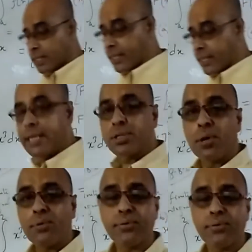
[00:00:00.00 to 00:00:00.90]
a case
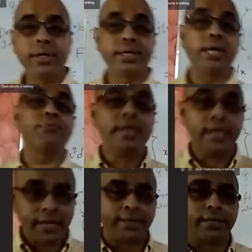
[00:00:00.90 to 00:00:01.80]
of definite
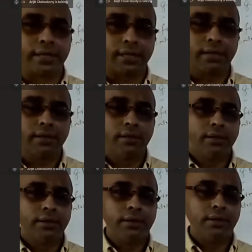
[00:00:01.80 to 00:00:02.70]
integral,
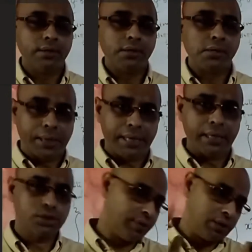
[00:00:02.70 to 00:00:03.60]
okay,
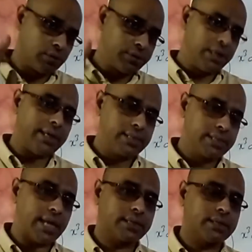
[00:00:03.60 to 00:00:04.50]
so we know the
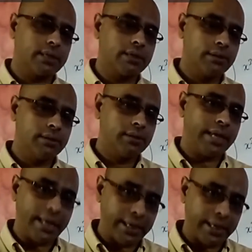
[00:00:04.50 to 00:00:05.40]
exact
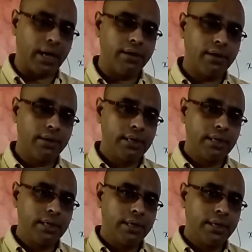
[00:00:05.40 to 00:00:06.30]
area.
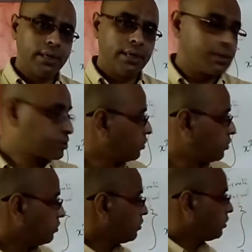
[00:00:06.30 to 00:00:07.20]

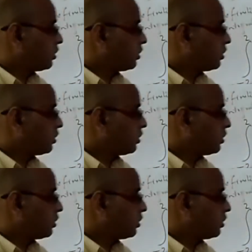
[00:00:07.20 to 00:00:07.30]
So